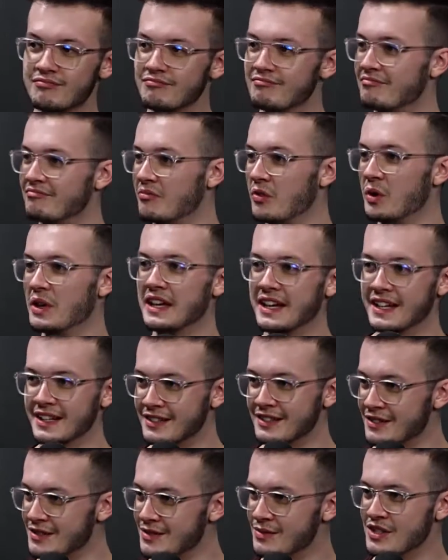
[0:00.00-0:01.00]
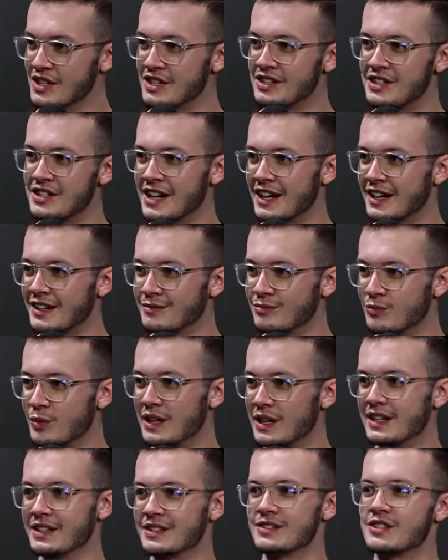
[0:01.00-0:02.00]
we can sit here and we
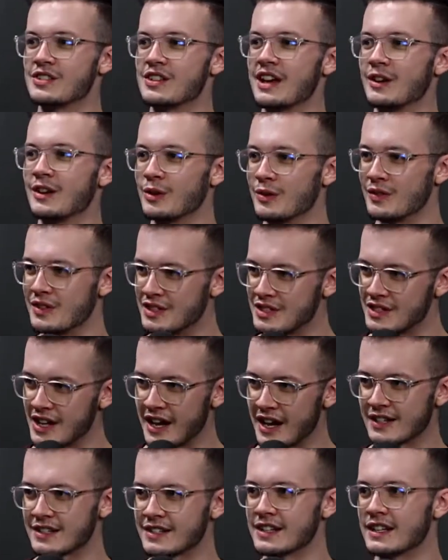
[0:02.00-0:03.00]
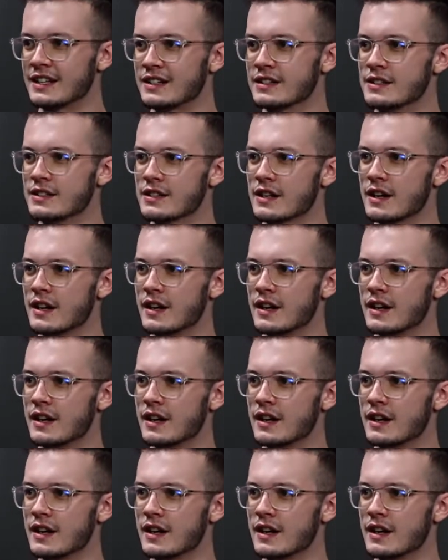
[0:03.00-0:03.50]
can say all of these nice things,